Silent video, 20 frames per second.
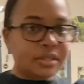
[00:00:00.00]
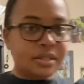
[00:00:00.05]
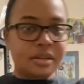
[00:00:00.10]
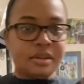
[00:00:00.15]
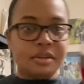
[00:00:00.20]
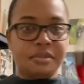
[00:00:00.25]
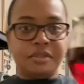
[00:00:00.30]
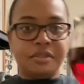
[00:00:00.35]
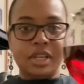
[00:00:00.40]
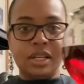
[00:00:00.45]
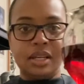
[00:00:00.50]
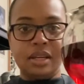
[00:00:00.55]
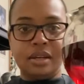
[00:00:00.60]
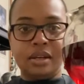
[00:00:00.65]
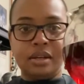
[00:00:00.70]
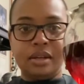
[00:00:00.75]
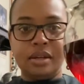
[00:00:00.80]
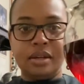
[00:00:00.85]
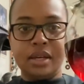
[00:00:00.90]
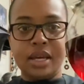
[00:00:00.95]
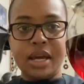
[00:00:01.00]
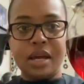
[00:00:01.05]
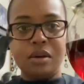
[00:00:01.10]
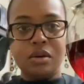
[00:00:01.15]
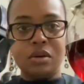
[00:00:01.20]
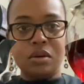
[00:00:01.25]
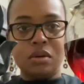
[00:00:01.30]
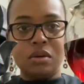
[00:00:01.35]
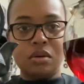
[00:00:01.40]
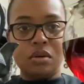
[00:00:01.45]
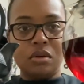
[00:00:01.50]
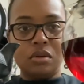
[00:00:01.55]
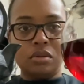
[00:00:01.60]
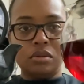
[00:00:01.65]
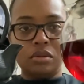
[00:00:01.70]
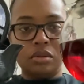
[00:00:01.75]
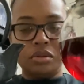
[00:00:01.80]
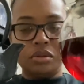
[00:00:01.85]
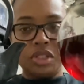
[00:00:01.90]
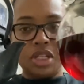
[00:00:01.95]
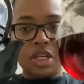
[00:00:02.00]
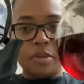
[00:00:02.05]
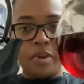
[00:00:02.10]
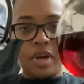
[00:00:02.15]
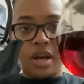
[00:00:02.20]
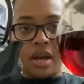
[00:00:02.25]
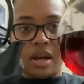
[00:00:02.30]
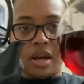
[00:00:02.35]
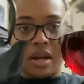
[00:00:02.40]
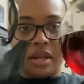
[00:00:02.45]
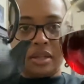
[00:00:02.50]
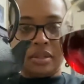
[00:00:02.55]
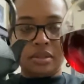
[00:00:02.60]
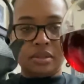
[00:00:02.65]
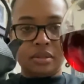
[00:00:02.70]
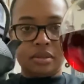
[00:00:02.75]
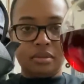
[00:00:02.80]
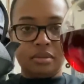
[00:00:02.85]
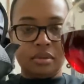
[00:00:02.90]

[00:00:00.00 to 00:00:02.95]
of kettles or teapots.